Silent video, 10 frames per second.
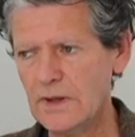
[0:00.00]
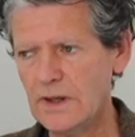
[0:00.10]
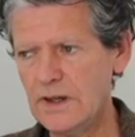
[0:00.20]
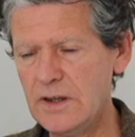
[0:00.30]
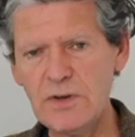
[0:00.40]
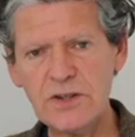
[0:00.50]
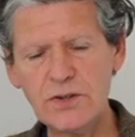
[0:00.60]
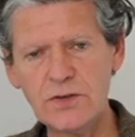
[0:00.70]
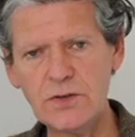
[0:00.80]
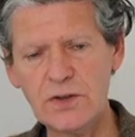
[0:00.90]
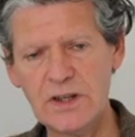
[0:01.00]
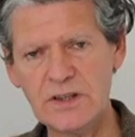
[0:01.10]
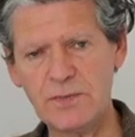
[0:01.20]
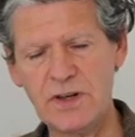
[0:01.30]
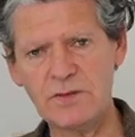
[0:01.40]
I imagine too that
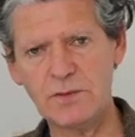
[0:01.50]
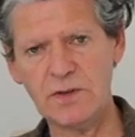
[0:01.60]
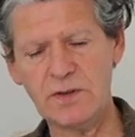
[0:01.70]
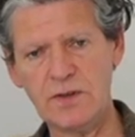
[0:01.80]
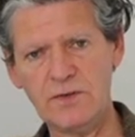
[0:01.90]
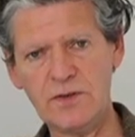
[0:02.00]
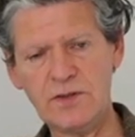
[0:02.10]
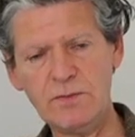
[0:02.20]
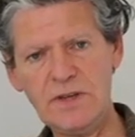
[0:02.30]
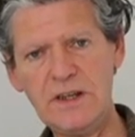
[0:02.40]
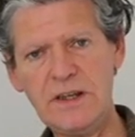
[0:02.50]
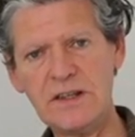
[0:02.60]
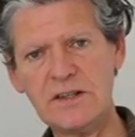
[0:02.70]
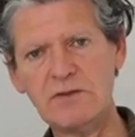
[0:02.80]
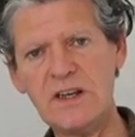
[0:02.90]
that's perhaps what the Virgin Mary
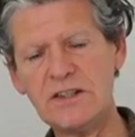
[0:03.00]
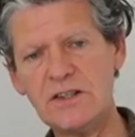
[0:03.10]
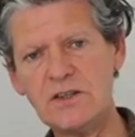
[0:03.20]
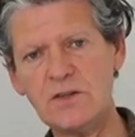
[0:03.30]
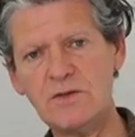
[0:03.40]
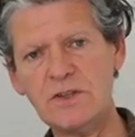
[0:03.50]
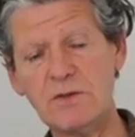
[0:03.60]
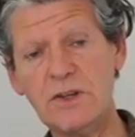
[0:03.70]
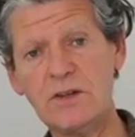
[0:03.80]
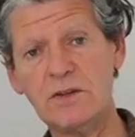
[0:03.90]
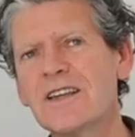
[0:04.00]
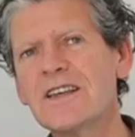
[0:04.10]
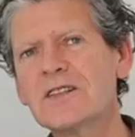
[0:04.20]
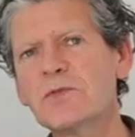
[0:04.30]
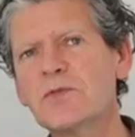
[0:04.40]
is a resonance of as well. I
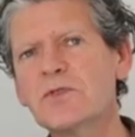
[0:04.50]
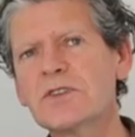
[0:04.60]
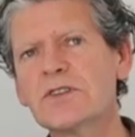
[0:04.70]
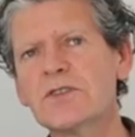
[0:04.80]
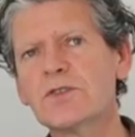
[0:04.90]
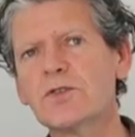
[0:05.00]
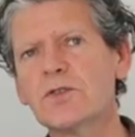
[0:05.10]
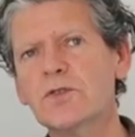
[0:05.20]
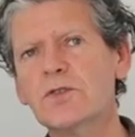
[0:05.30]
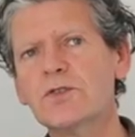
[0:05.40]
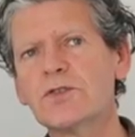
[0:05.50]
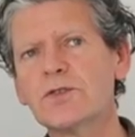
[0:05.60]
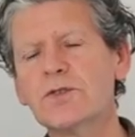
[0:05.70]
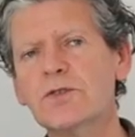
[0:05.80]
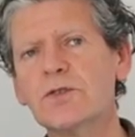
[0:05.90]
think it's important to go
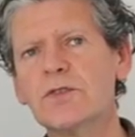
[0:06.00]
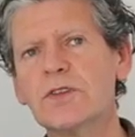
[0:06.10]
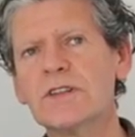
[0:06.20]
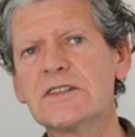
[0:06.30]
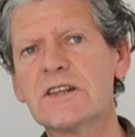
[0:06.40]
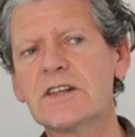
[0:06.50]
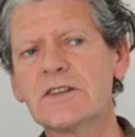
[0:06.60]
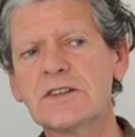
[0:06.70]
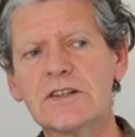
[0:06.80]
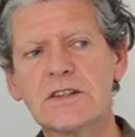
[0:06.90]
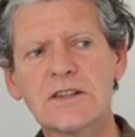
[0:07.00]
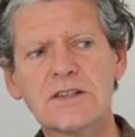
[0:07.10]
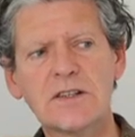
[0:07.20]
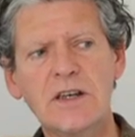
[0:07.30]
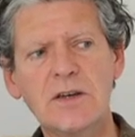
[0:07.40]
to the sacred
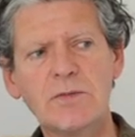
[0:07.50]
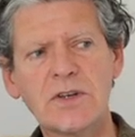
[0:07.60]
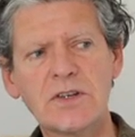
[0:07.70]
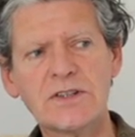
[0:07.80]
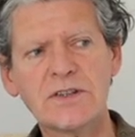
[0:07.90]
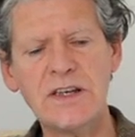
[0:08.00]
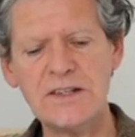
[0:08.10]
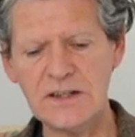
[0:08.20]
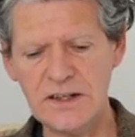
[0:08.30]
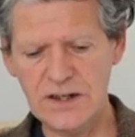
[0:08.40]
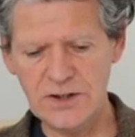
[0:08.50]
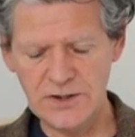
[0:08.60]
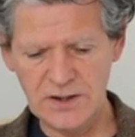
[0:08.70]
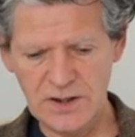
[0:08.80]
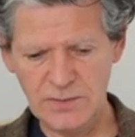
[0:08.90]
sites because there is an
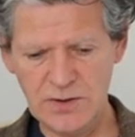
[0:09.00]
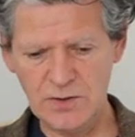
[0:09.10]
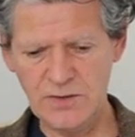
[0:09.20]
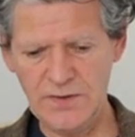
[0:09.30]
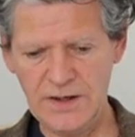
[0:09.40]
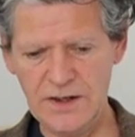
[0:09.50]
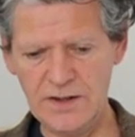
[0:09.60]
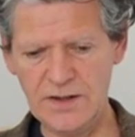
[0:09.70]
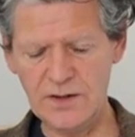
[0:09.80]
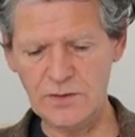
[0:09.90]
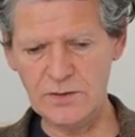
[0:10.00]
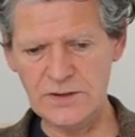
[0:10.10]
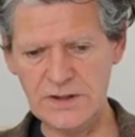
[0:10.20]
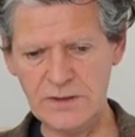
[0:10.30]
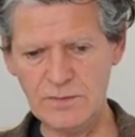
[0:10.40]
energy coming off the earth at those